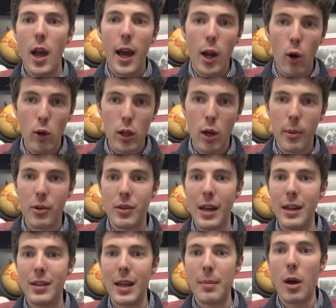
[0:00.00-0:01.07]
an Oklahoma
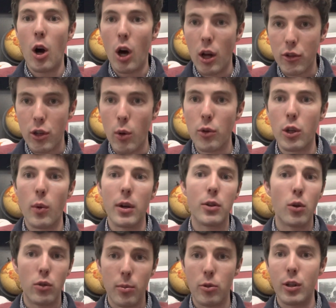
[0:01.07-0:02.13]
State team that also is going
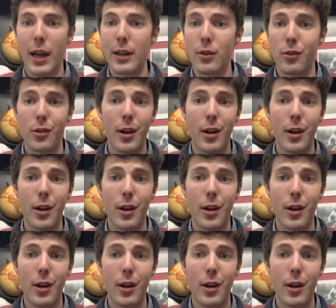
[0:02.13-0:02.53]
through some changes.